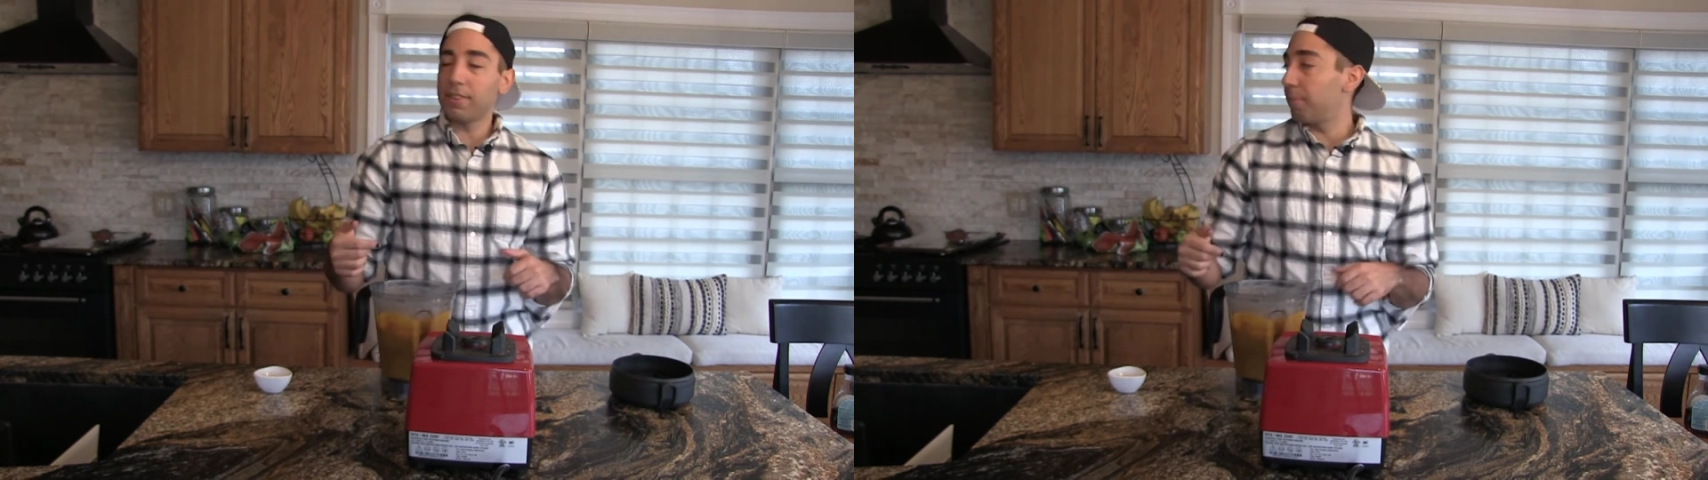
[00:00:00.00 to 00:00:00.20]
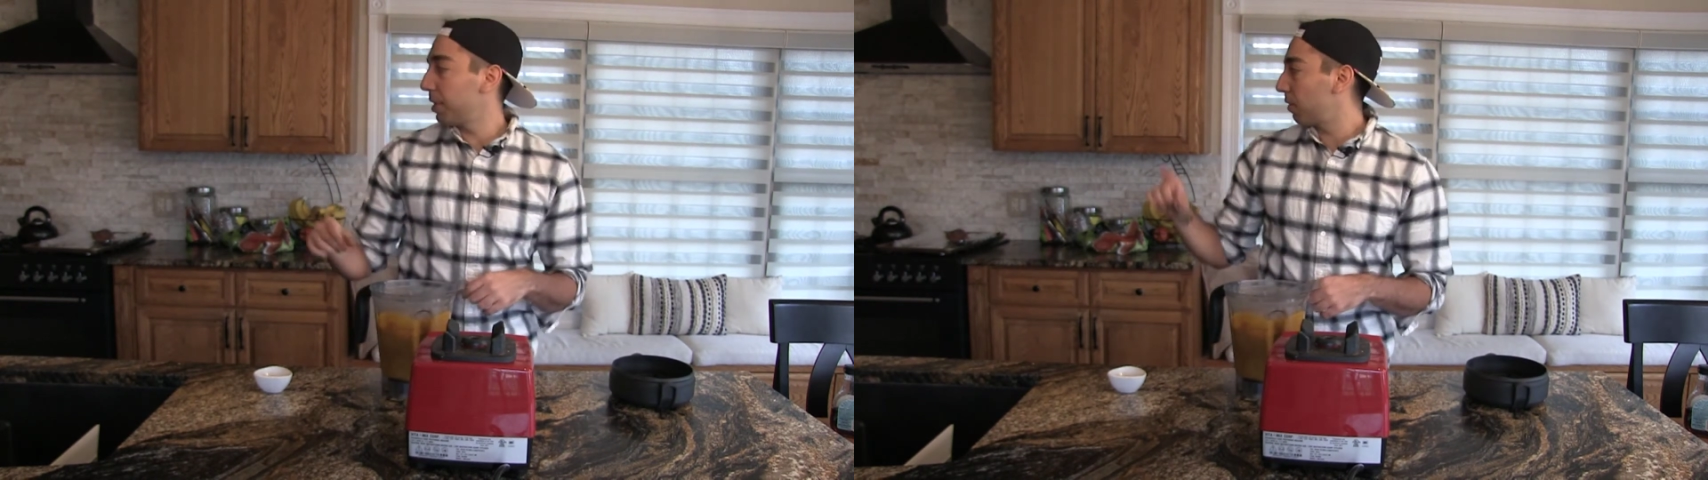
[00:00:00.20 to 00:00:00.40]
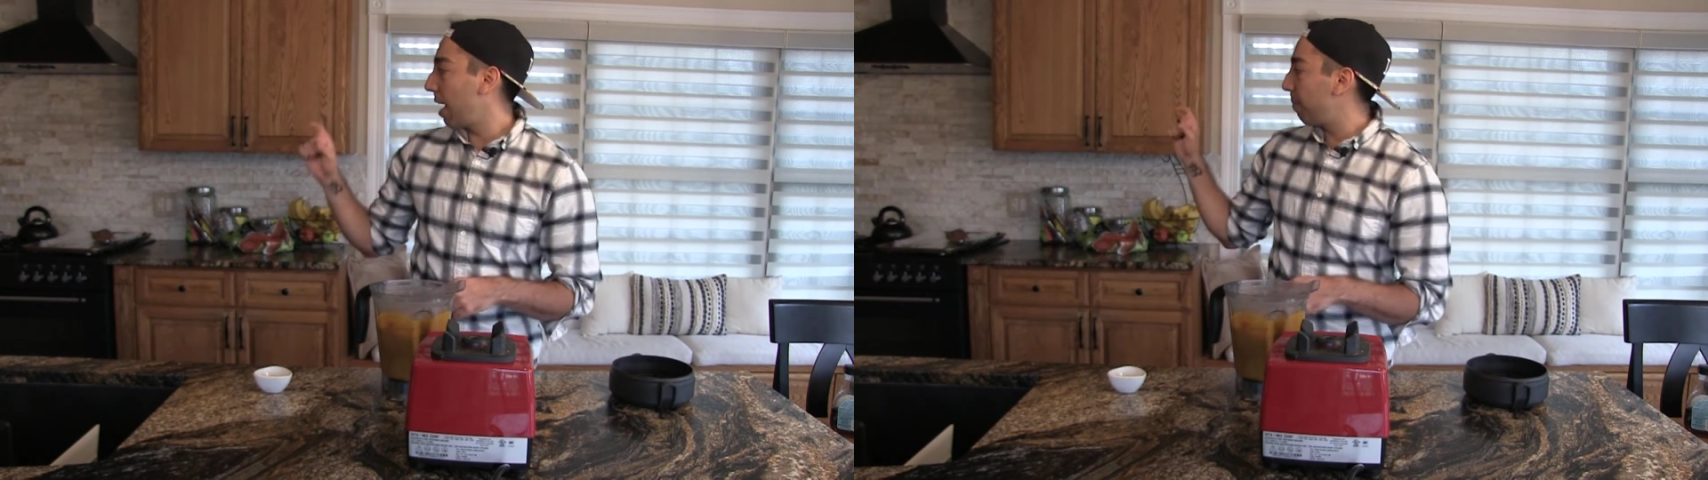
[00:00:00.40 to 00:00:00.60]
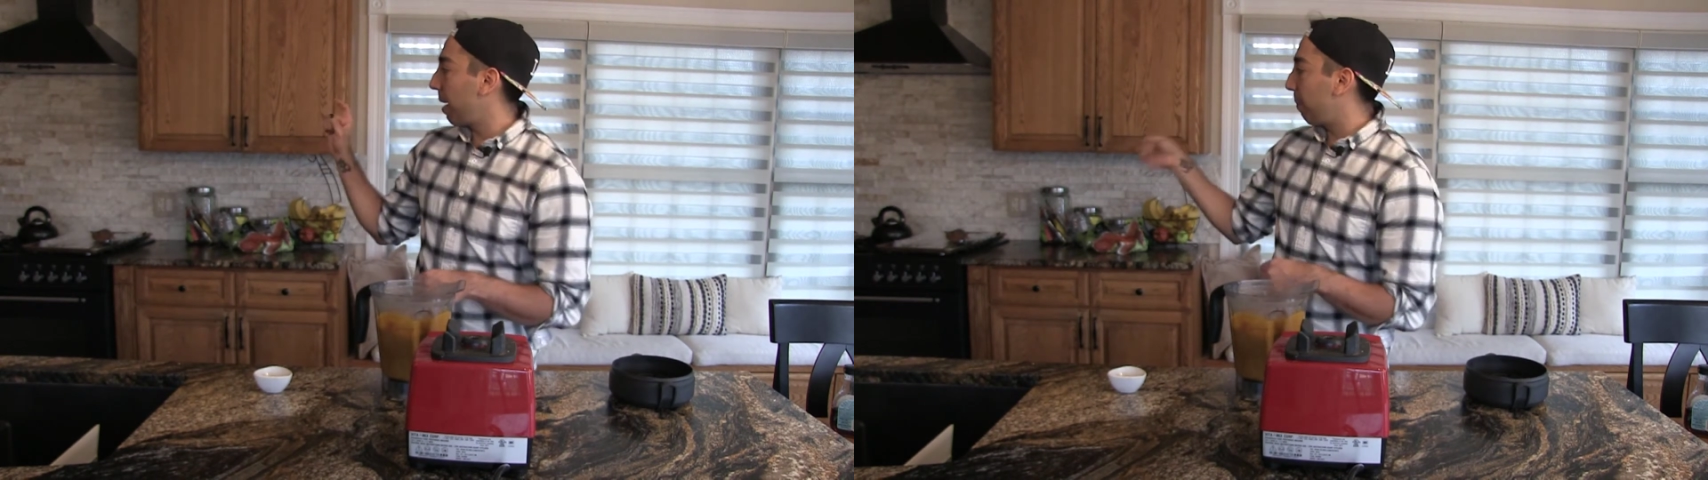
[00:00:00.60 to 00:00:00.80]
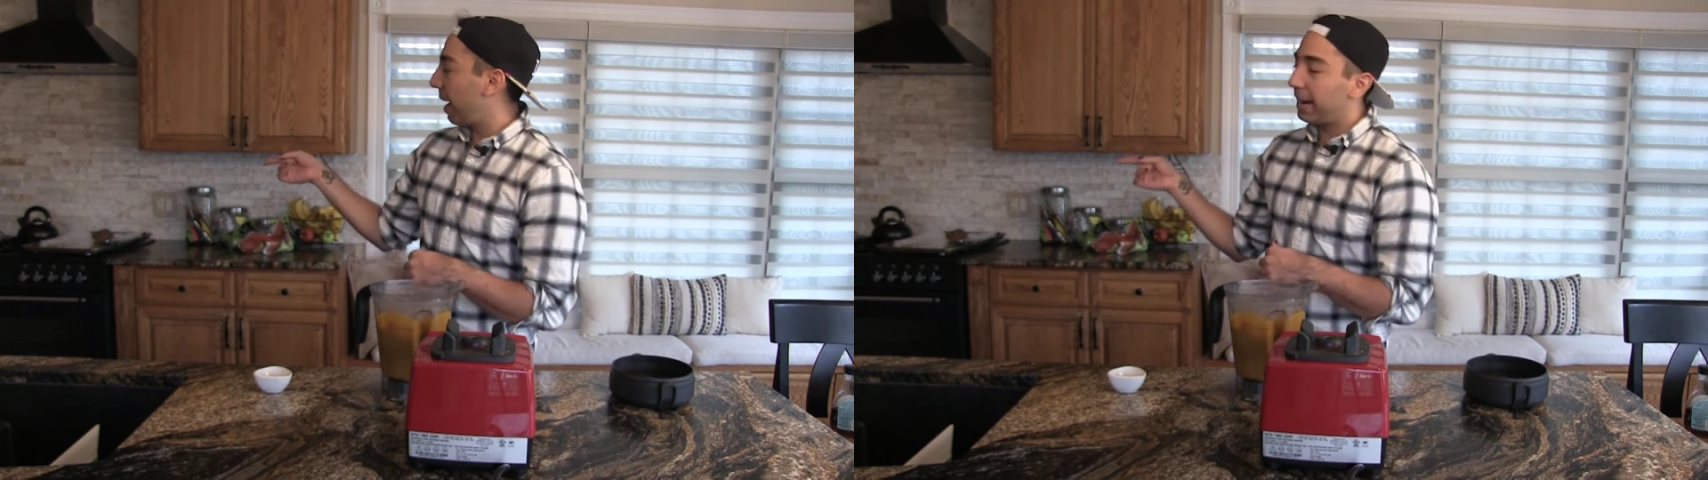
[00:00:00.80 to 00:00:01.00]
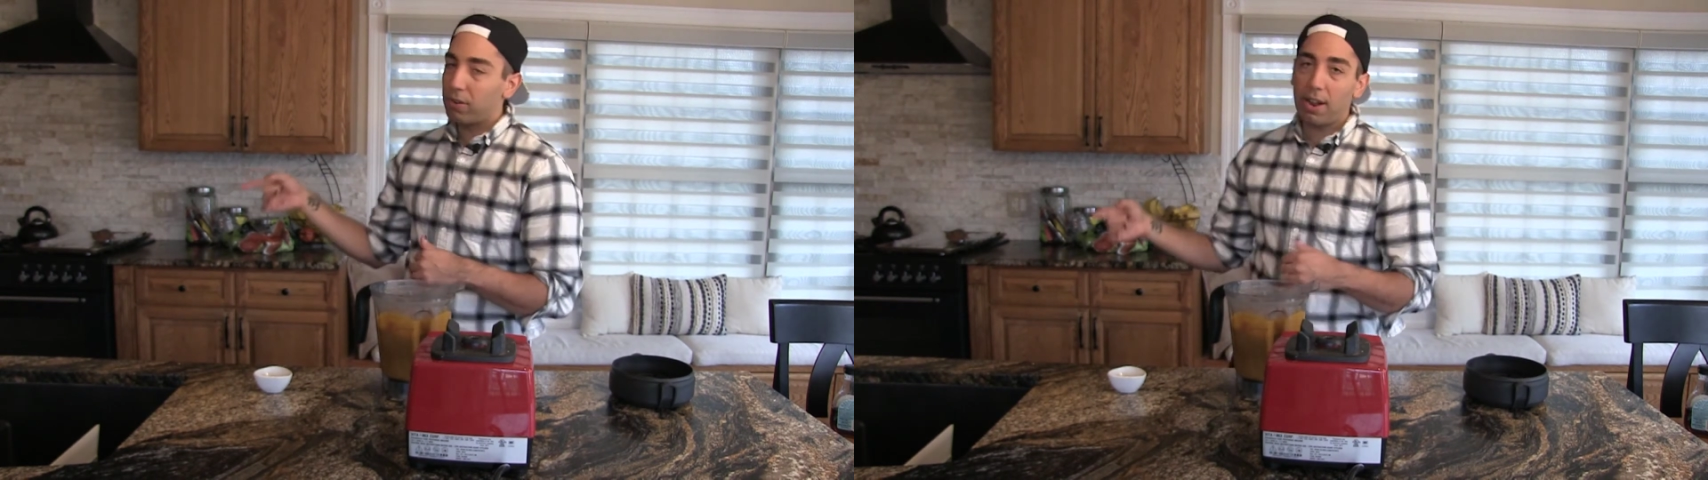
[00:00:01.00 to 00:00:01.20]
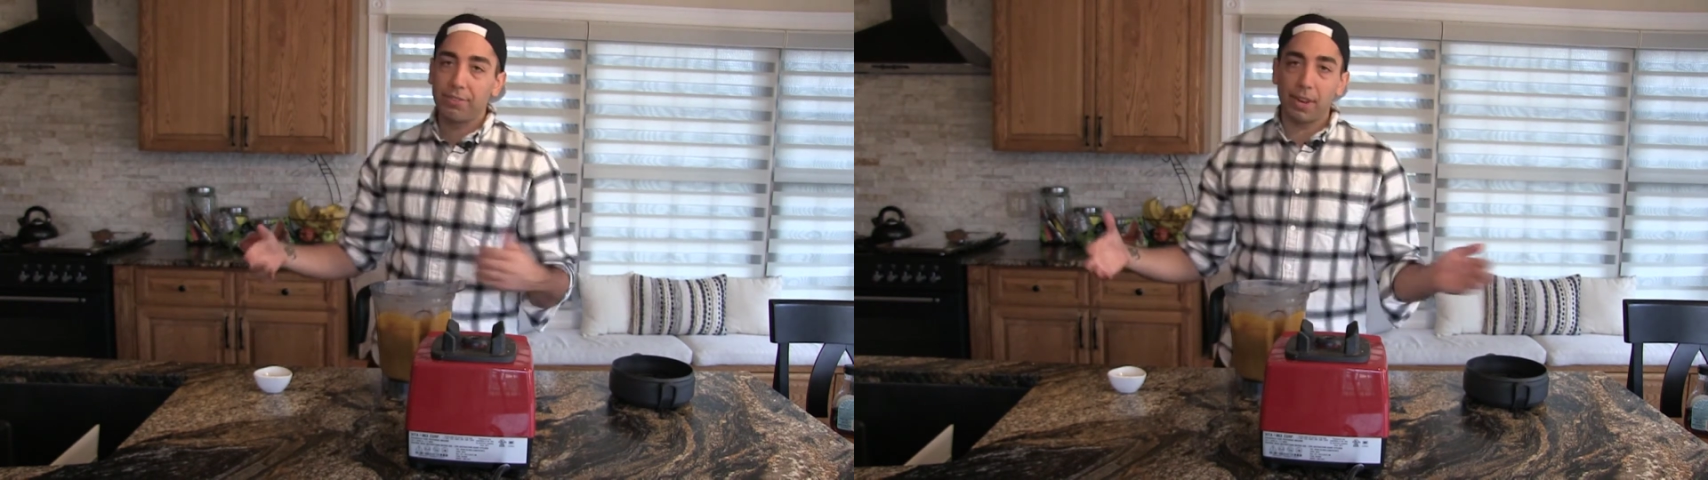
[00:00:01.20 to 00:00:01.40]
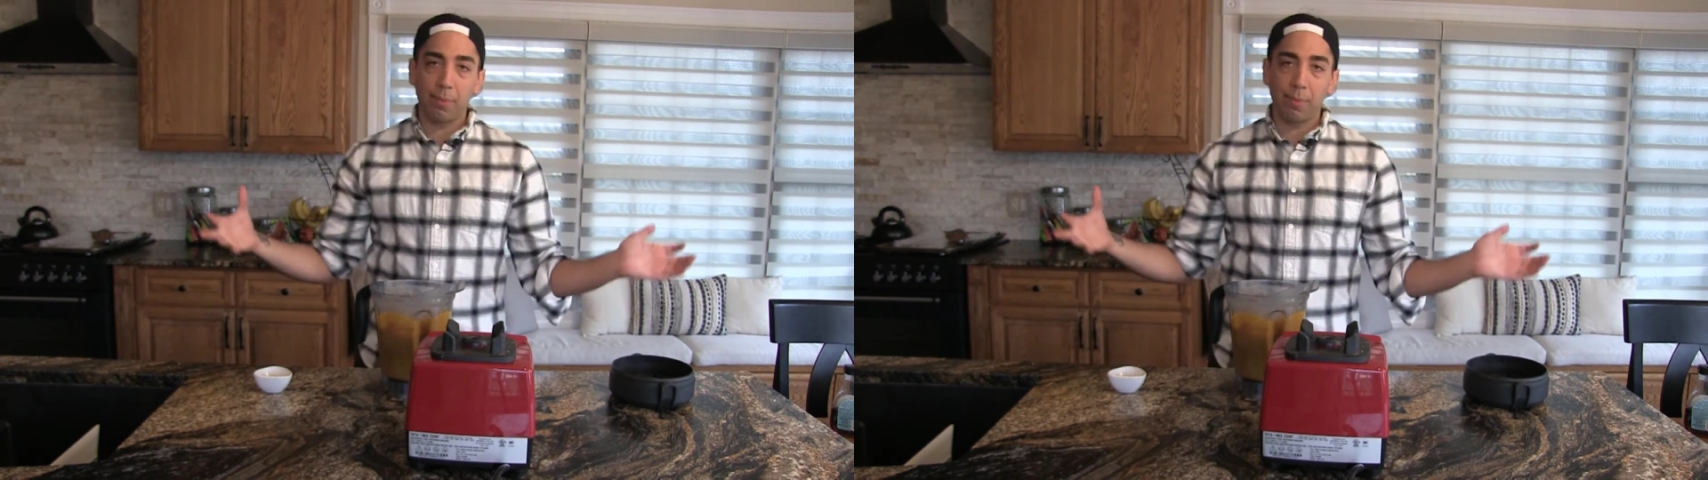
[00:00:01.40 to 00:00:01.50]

I'm gonna grab my pie crust.